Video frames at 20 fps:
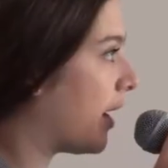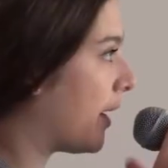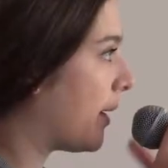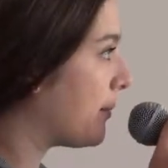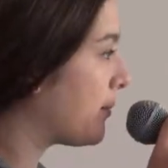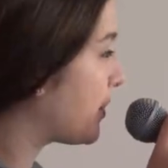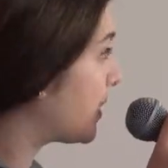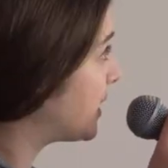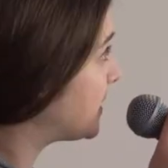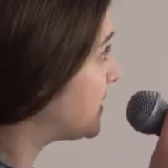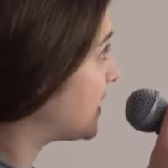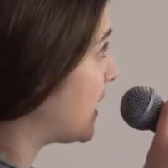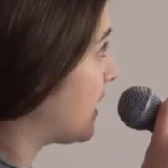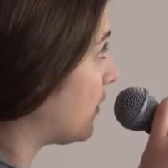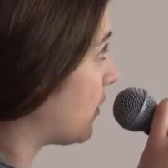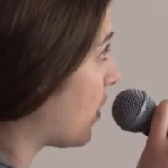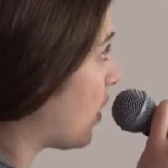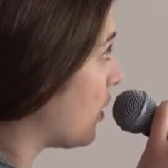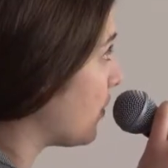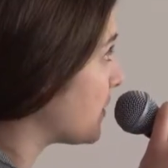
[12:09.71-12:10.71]
in putting
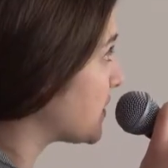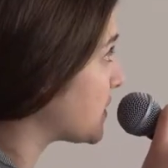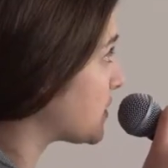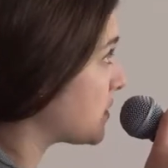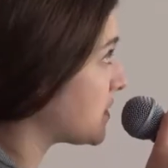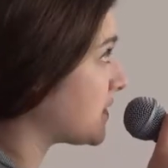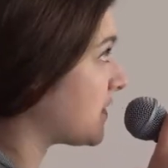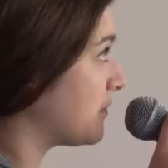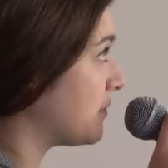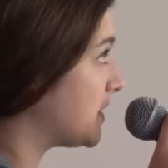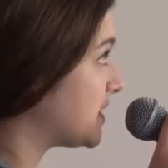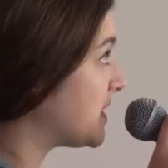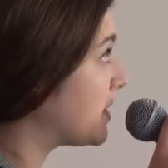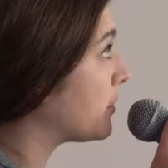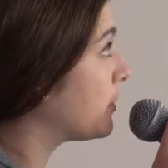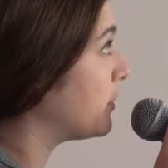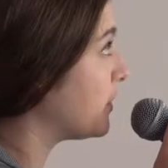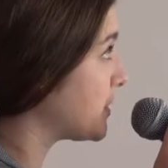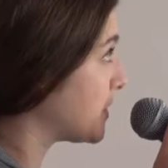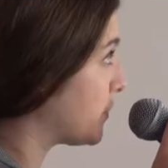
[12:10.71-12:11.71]
together all the sorts of
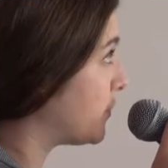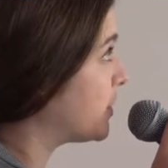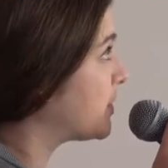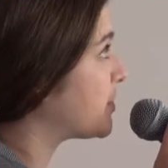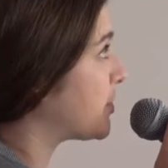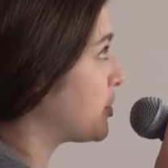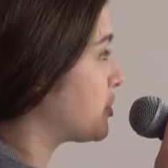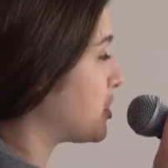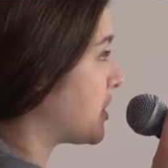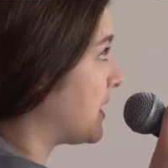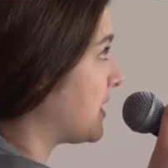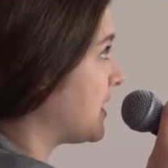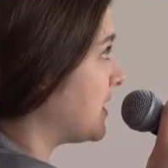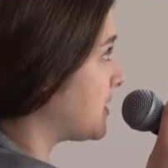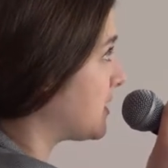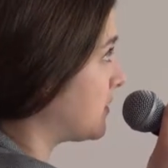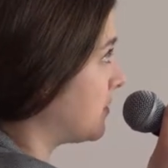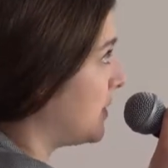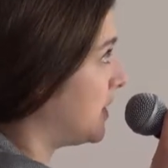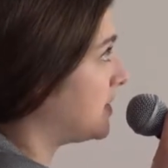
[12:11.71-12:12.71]
materials and research that
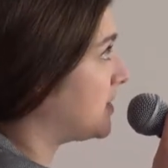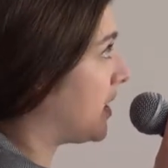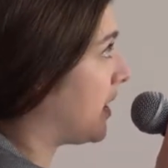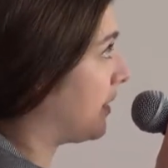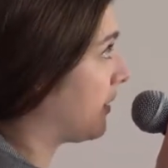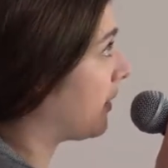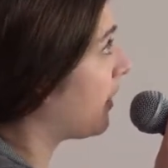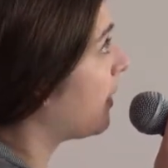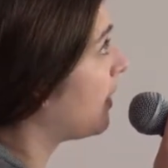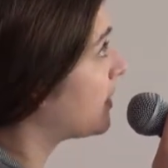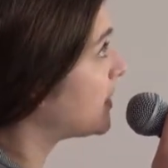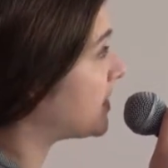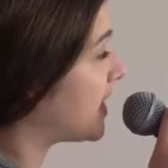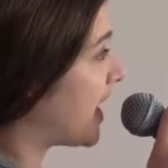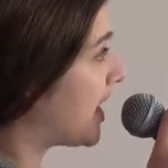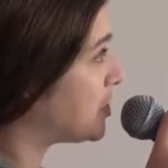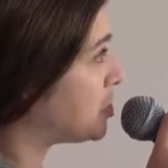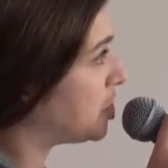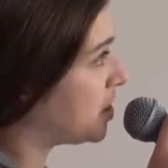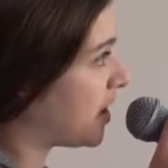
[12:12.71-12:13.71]
needs to be done to
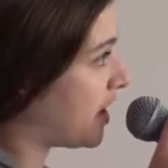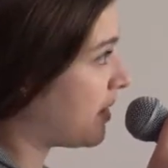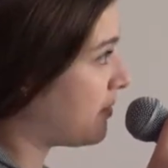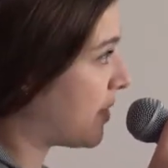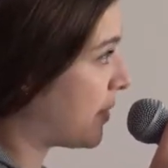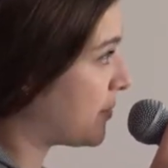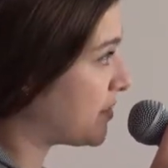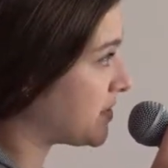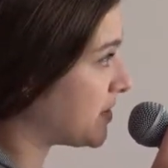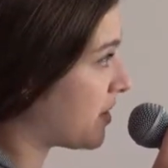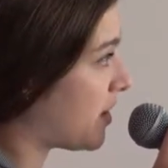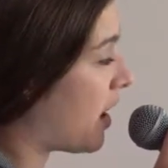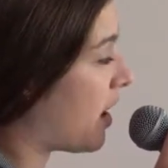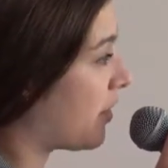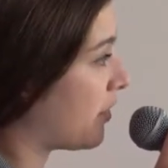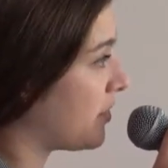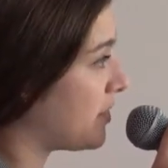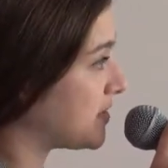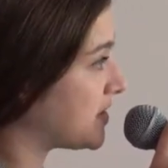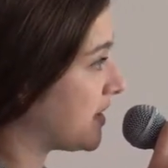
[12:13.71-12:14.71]
educate members of
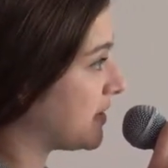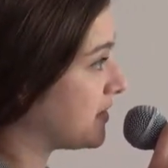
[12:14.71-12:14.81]
Congress